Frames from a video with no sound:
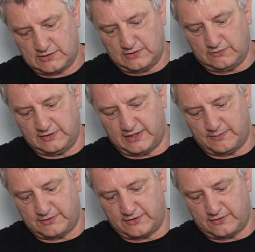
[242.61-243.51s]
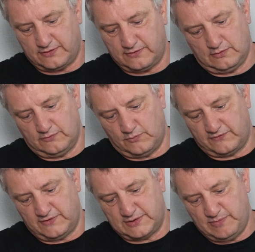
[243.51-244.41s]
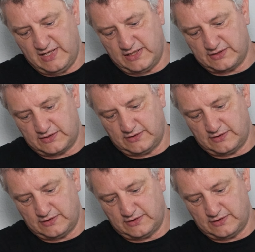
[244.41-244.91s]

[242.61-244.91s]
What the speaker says: circle diameter and what fits best,